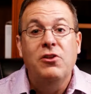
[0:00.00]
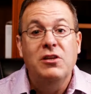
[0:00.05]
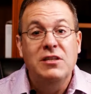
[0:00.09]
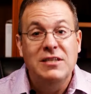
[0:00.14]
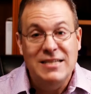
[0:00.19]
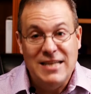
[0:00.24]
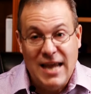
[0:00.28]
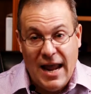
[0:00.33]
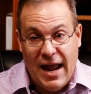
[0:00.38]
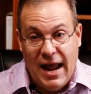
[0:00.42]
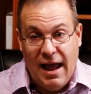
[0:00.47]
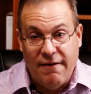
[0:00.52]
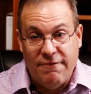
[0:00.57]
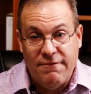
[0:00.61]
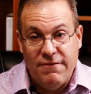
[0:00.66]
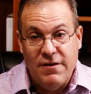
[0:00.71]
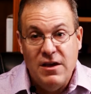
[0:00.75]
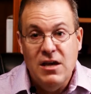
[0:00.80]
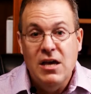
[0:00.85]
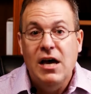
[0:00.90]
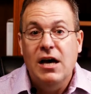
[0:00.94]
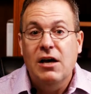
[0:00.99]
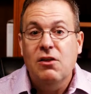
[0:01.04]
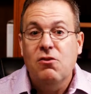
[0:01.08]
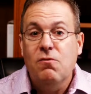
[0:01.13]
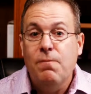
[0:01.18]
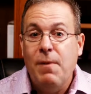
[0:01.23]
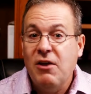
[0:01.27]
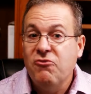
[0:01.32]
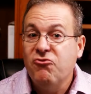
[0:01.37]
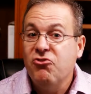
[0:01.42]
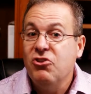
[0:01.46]
the staff,
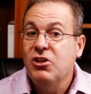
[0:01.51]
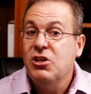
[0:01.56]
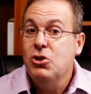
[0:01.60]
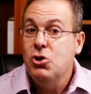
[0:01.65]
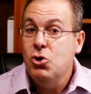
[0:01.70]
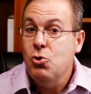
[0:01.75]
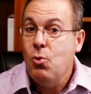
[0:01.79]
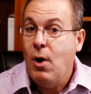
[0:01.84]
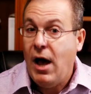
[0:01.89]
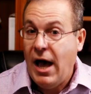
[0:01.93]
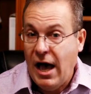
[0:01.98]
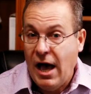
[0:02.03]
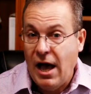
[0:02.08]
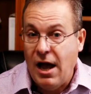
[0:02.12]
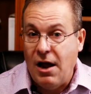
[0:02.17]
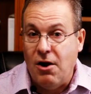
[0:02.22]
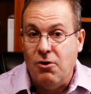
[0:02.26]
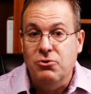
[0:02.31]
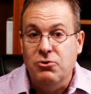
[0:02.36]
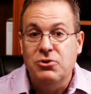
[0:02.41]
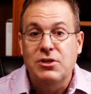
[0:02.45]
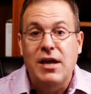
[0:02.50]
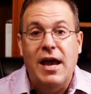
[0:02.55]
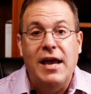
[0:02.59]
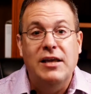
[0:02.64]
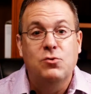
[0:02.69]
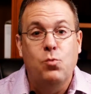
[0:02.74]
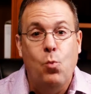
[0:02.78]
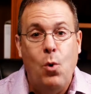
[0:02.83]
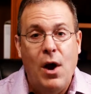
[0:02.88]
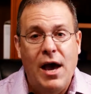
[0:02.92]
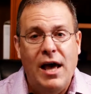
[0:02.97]
especially new hires,
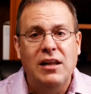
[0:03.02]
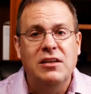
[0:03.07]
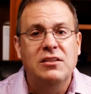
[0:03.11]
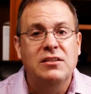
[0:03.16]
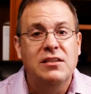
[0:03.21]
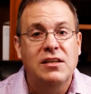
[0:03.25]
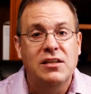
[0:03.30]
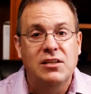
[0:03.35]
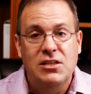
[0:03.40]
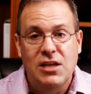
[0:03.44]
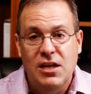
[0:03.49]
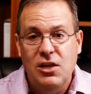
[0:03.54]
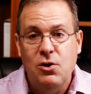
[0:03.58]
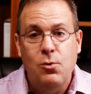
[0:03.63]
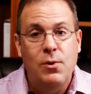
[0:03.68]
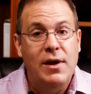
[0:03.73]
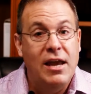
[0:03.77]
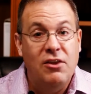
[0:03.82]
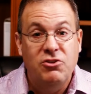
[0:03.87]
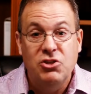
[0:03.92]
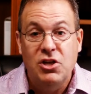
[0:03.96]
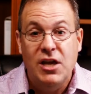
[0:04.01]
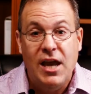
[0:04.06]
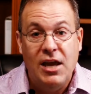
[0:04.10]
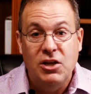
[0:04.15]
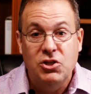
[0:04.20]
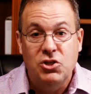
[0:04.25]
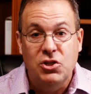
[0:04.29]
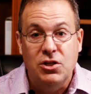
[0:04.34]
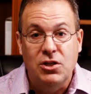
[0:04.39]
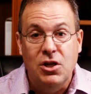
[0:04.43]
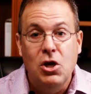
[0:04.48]
as well as continuing
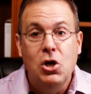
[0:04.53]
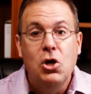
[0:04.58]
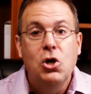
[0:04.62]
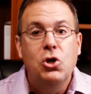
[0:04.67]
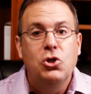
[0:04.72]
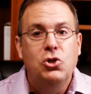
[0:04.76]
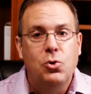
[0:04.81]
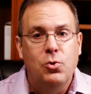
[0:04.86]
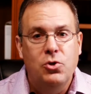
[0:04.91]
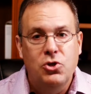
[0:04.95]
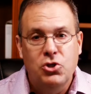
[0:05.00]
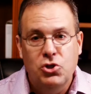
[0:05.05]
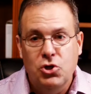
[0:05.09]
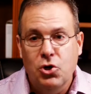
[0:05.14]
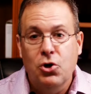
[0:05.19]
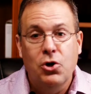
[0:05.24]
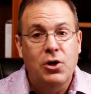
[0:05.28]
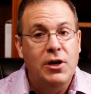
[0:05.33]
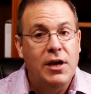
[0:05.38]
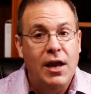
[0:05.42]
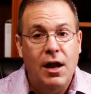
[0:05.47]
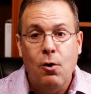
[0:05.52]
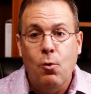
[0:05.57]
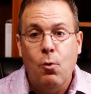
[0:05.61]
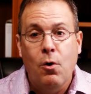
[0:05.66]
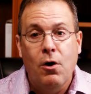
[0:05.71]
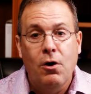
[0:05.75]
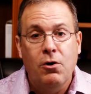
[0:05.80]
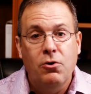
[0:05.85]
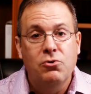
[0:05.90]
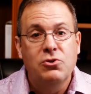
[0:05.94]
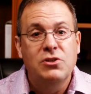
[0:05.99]
education to ensure care
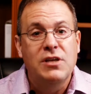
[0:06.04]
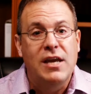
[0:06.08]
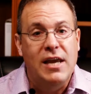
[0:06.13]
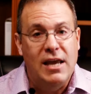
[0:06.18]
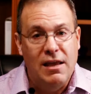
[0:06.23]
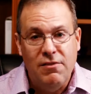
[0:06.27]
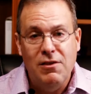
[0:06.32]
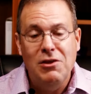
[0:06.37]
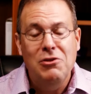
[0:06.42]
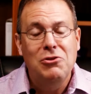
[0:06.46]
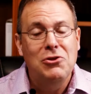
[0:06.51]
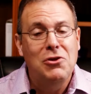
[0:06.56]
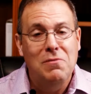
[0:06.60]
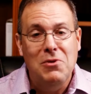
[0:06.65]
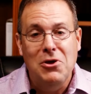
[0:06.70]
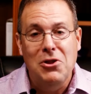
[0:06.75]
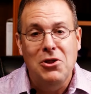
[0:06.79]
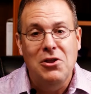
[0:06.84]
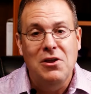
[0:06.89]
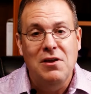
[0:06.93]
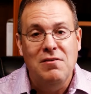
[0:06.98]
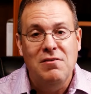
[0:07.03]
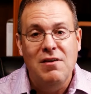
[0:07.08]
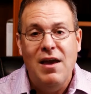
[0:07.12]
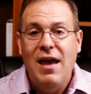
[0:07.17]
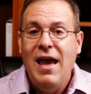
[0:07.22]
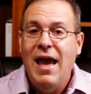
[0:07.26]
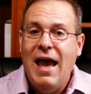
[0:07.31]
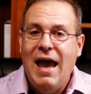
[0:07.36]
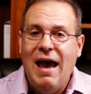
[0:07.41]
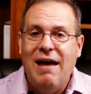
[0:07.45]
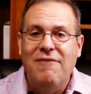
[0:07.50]
workers in these communities
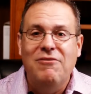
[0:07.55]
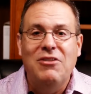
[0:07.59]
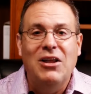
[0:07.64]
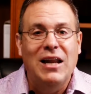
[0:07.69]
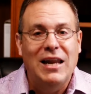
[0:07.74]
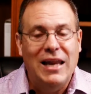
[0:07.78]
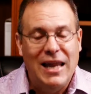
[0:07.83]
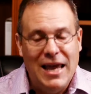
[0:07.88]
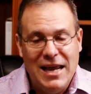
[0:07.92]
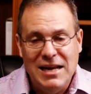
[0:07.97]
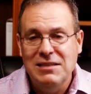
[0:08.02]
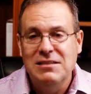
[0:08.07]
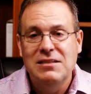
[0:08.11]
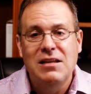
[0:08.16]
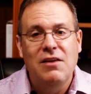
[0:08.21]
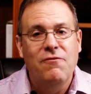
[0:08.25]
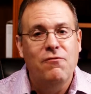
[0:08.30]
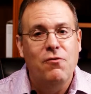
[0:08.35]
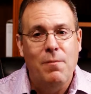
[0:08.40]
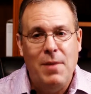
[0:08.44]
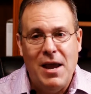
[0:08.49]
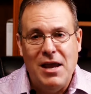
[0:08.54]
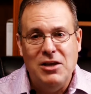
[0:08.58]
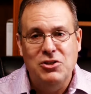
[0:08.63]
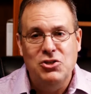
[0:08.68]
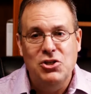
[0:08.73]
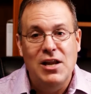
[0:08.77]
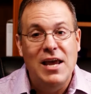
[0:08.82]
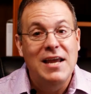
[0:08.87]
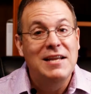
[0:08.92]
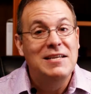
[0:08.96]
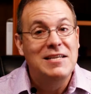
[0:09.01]
have the latest
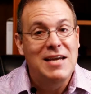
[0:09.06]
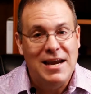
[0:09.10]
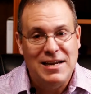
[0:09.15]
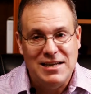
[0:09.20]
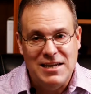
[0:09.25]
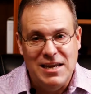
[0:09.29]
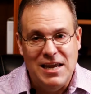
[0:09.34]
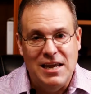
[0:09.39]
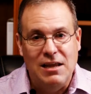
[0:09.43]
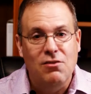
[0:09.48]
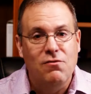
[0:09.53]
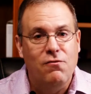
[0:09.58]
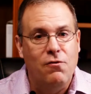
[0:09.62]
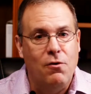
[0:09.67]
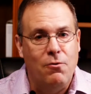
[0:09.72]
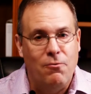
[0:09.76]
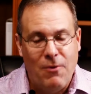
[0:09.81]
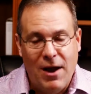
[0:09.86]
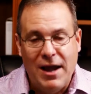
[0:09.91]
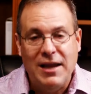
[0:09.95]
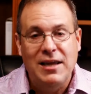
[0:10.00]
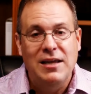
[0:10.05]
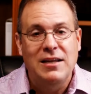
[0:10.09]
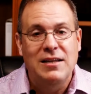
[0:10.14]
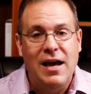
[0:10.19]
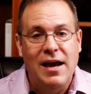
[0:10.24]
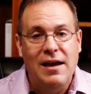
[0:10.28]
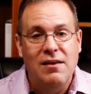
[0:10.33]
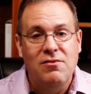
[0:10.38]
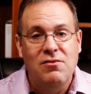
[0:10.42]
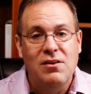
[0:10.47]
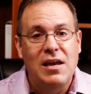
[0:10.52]
information and techniques for
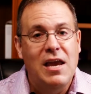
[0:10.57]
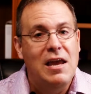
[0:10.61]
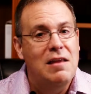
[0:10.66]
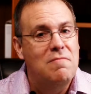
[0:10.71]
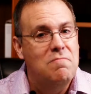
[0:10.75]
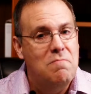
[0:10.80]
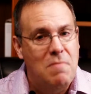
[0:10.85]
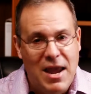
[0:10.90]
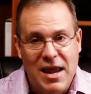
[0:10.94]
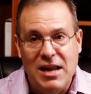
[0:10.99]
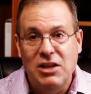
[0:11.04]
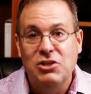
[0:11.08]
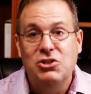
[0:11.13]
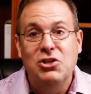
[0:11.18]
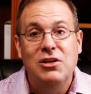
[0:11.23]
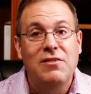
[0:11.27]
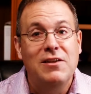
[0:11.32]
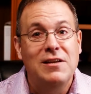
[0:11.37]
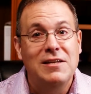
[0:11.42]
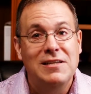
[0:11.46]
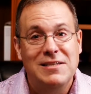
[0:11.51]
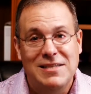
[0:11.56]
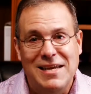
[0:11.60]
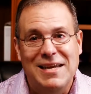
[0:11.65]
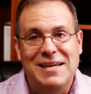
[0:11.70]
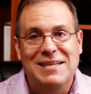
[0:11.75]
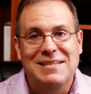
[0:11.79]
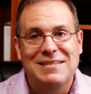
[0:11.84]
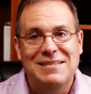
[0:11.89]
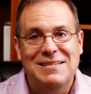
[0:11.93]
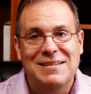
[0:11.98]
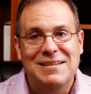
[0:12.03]
recognizing and managing the
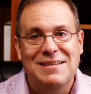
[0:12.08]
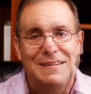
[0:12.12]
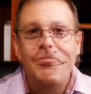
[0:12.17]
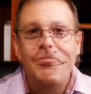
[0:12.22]
disease.